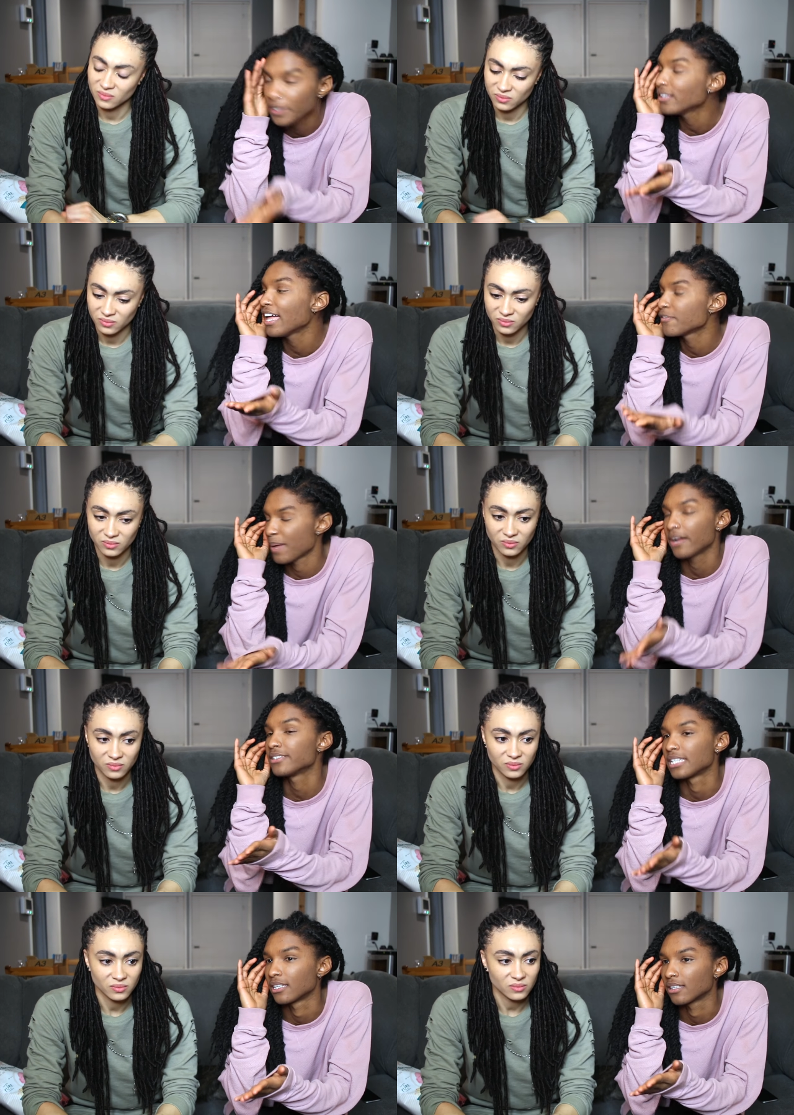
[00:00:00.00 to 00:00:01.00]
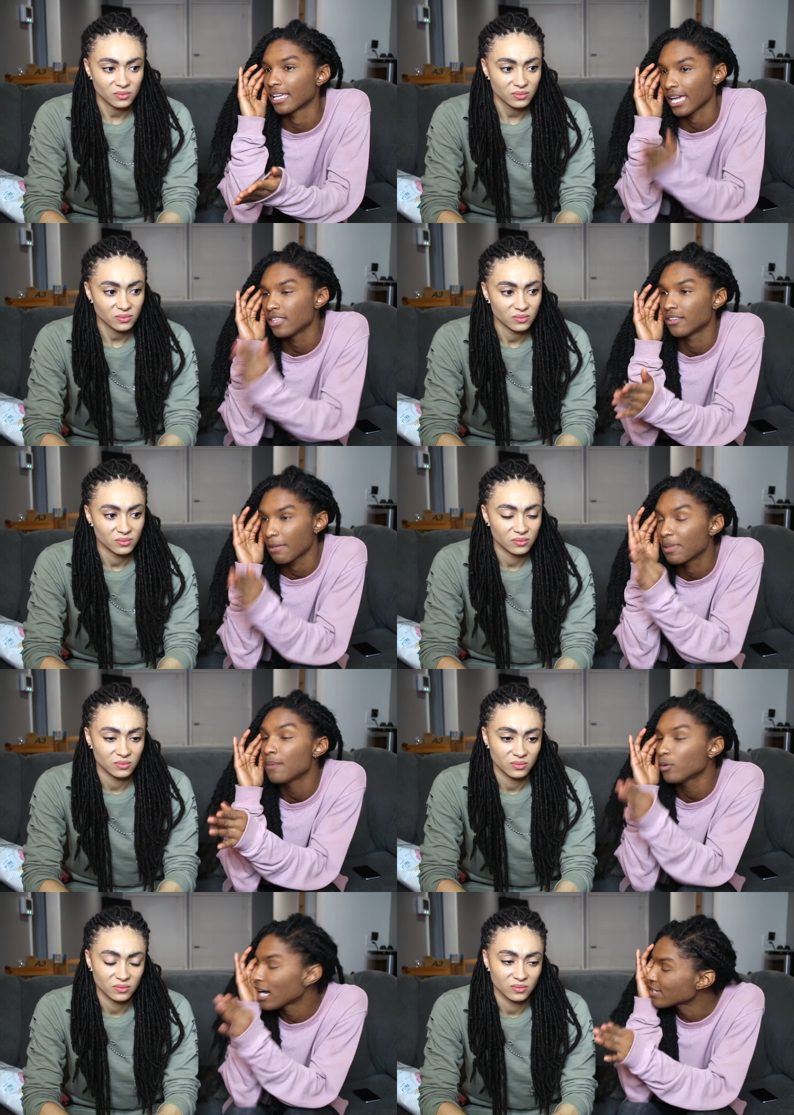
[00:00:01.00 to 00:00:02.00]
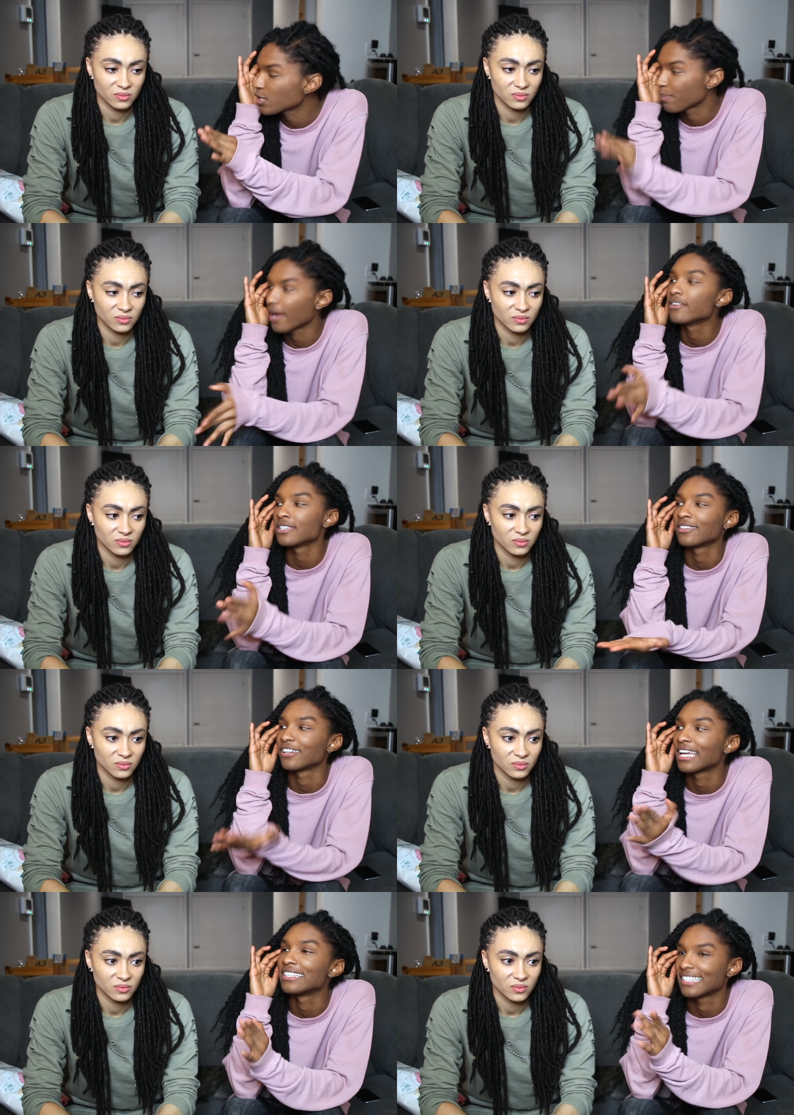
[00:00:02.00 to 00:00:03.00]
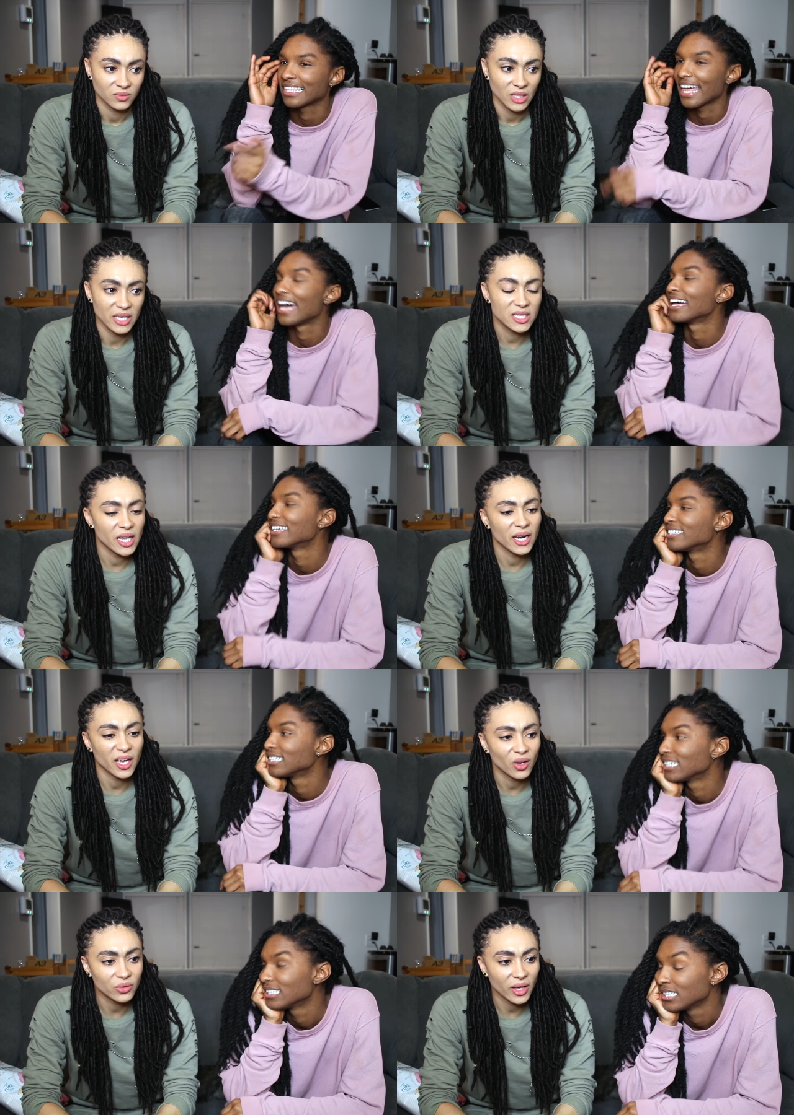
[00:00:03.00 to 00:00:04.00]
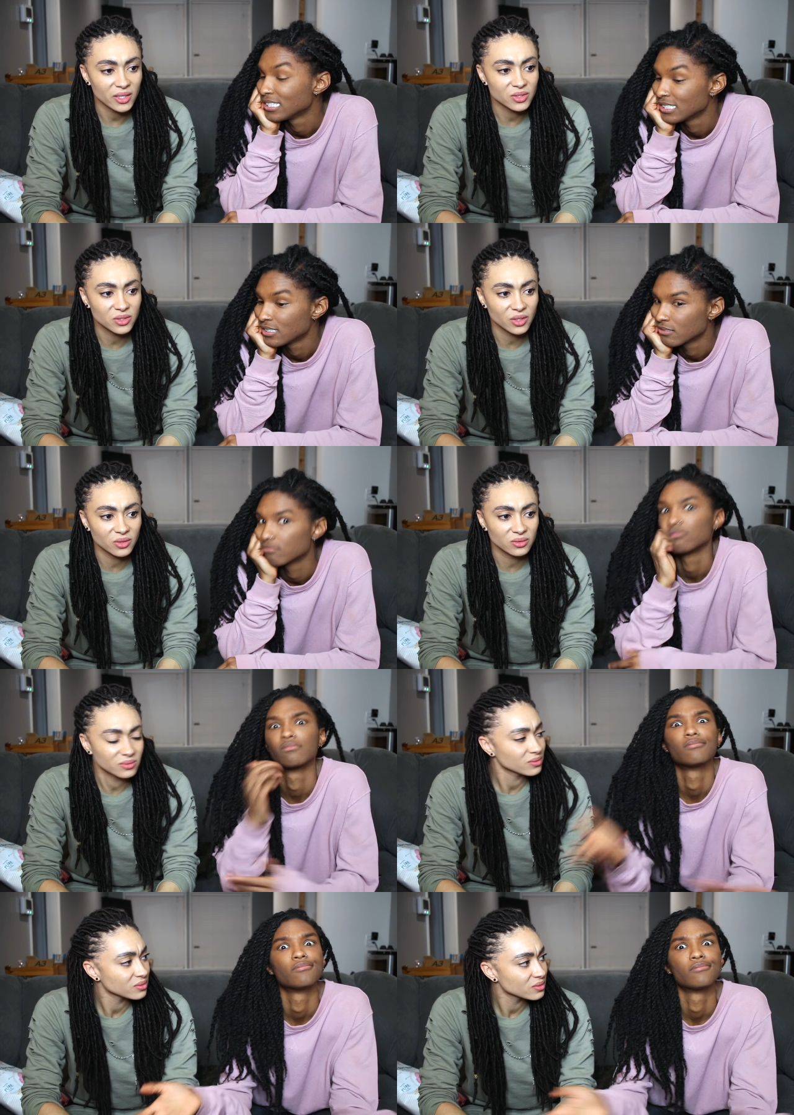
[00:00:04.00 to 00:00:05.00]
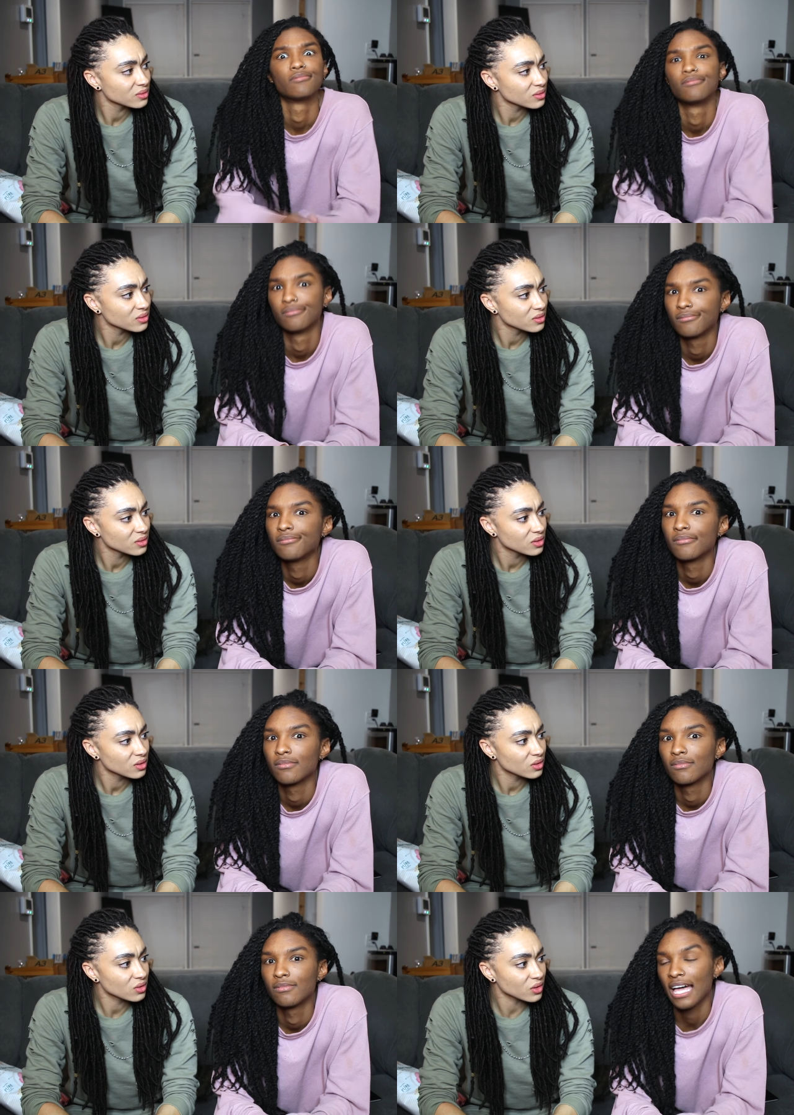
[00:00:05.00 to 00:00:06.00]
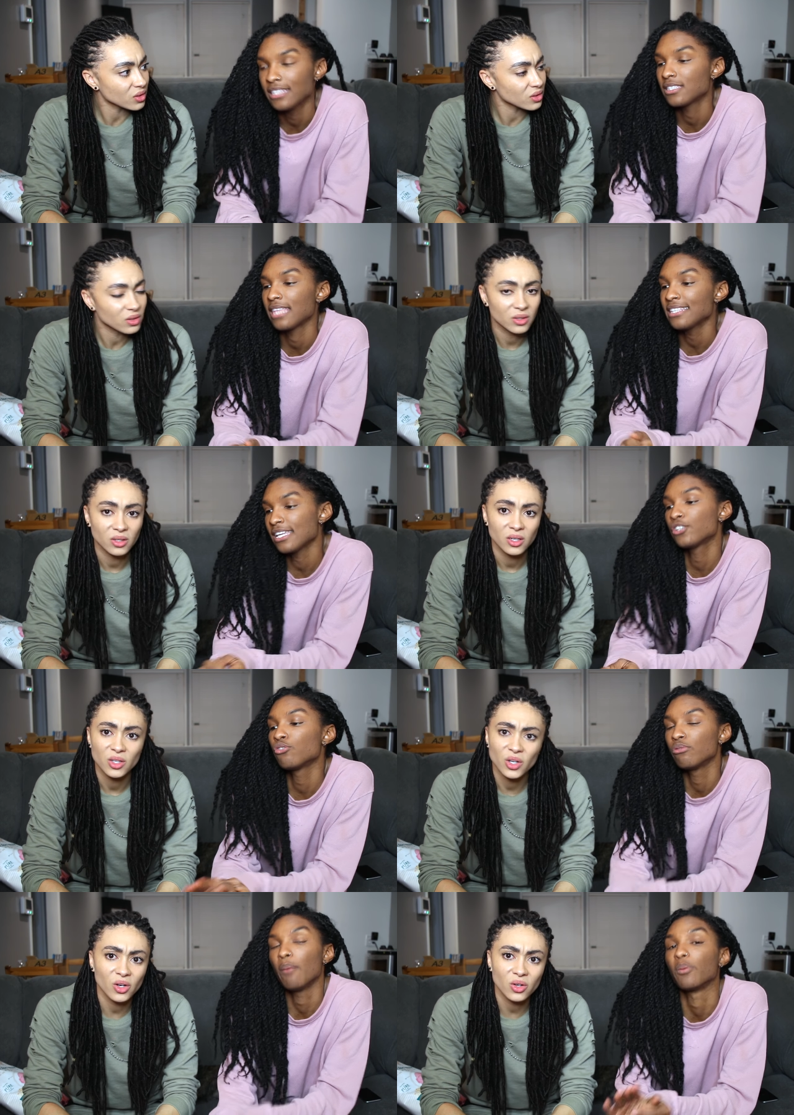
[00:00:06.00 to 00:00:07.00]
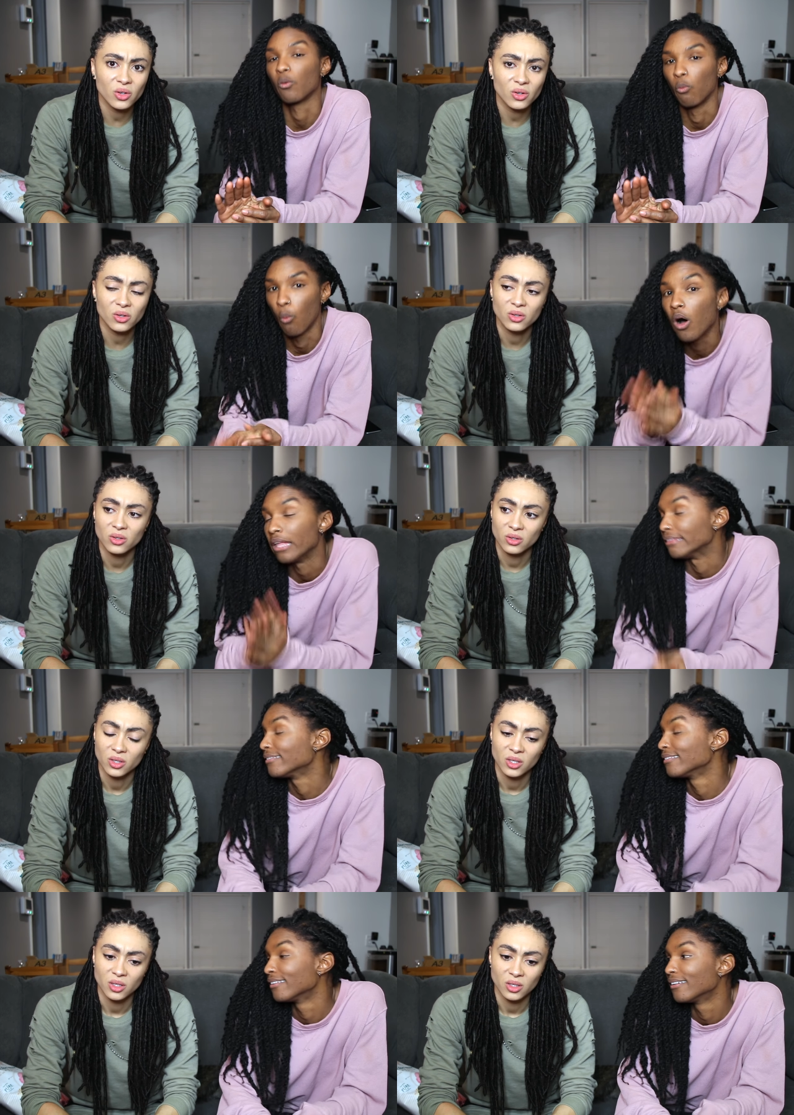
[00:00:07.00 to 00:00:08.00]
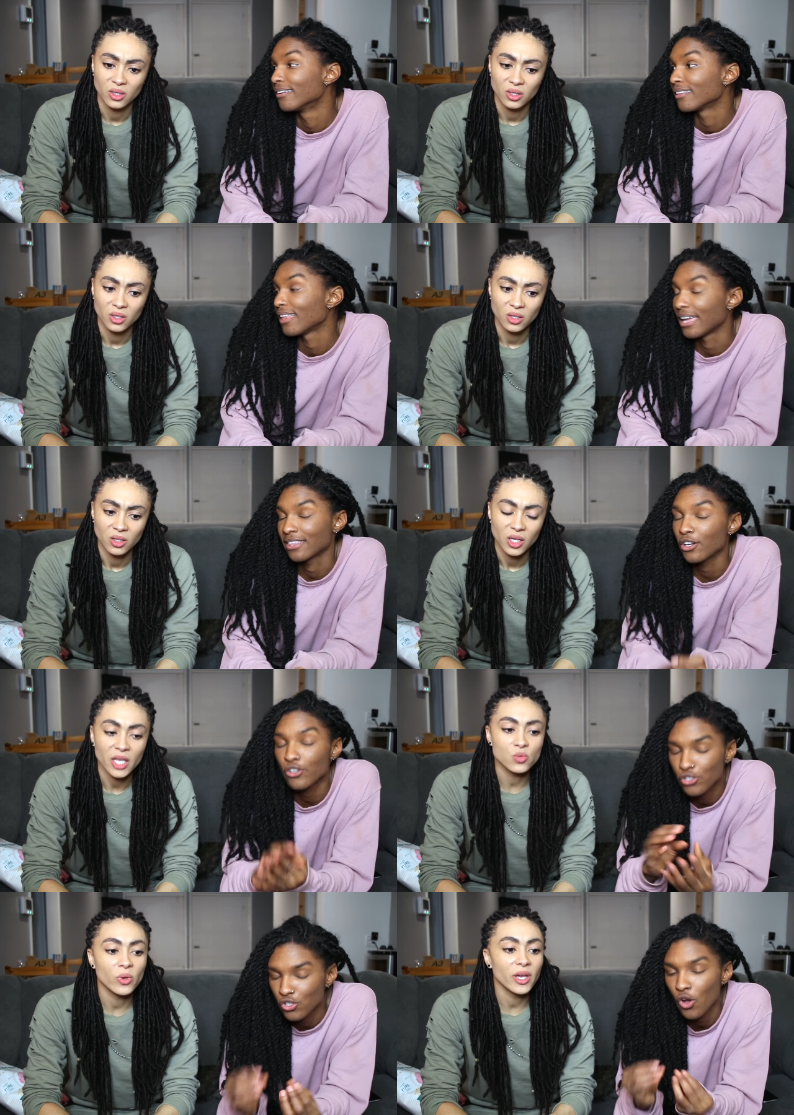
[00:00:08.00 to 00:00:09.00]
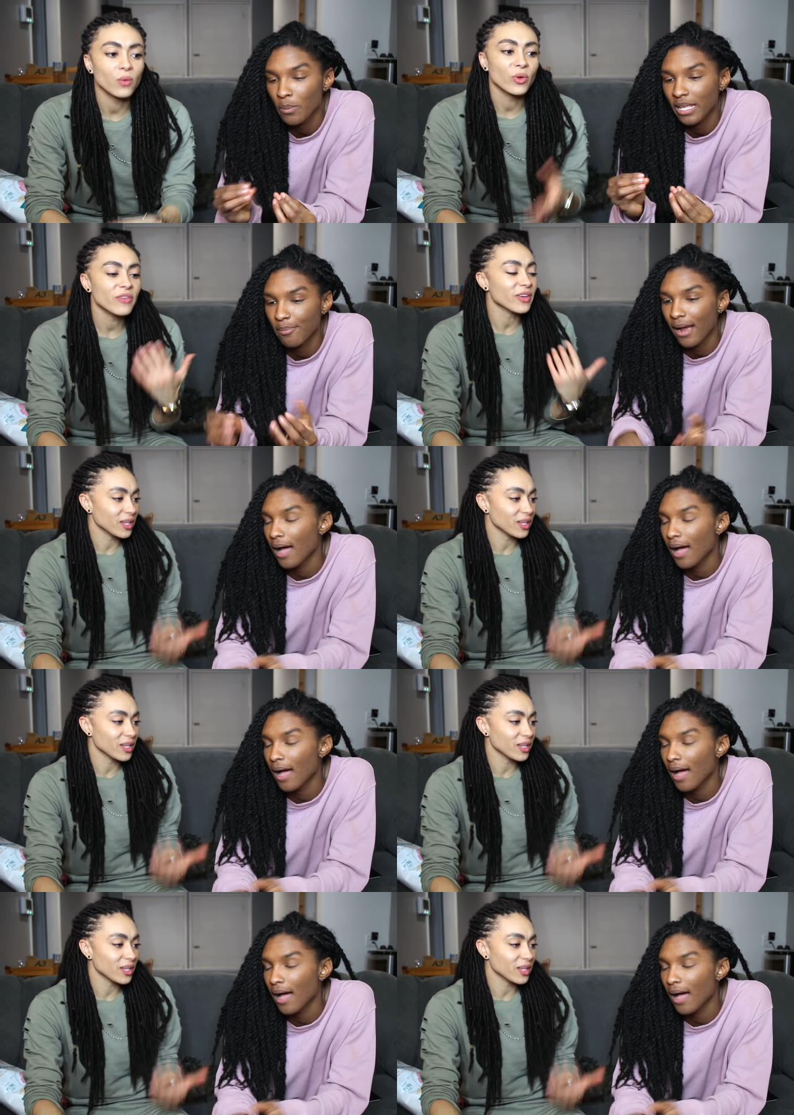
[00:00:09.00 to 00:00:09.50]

Speaker 1: real life parenting. Like in the like people are actually parenting their kids like that. Isn't
Speaker 2: that a health hazard though?
Speaker 1: that's no? that's issue no? number one. Like there's so we, many we've